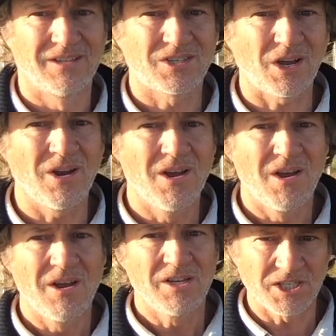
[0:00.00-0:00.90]
So,
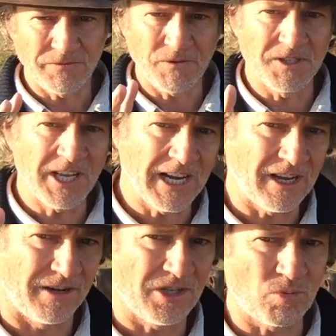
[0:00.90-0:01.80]
just for a
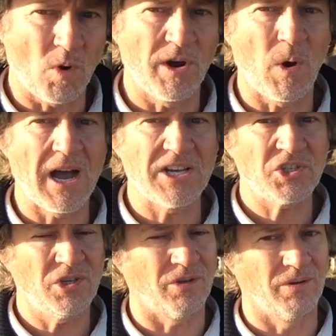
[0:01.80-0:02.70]
second, I just want to
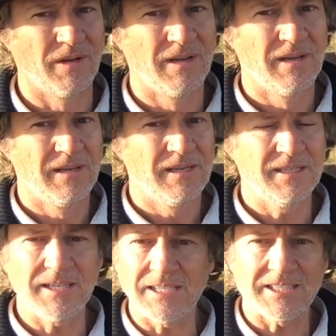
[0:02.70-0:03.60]
ask you,
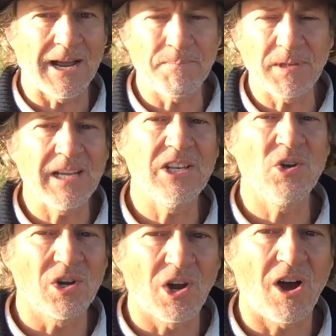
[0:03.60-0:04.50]
is there something in
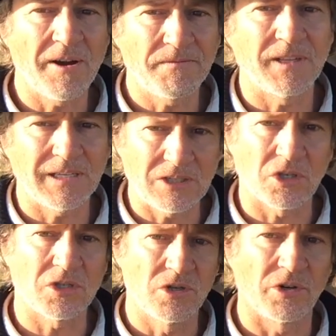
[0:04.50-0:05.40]
your life that you're
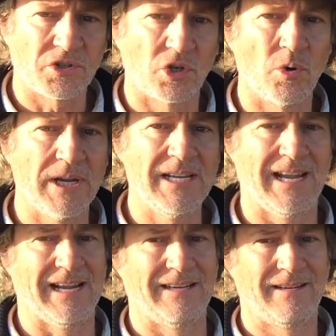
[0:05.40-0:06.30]
just not doing
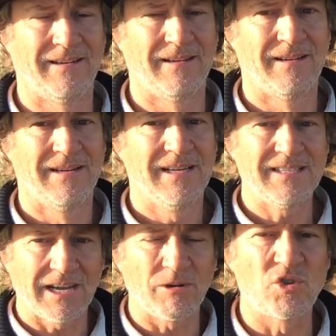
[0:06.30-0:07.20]
yet?
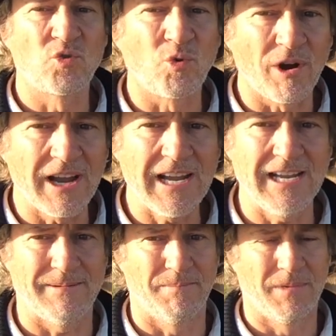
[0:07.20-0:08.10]
Is there a
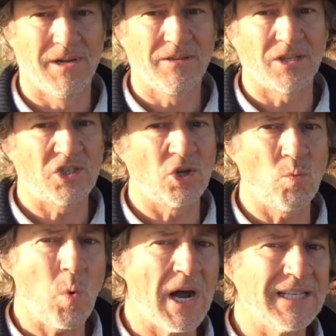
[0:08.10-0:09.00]
dream that you
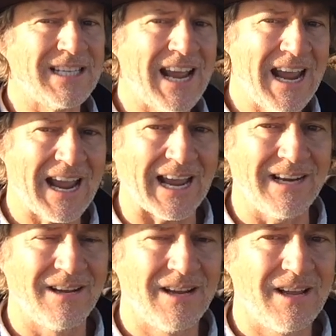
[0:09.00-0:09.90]
once had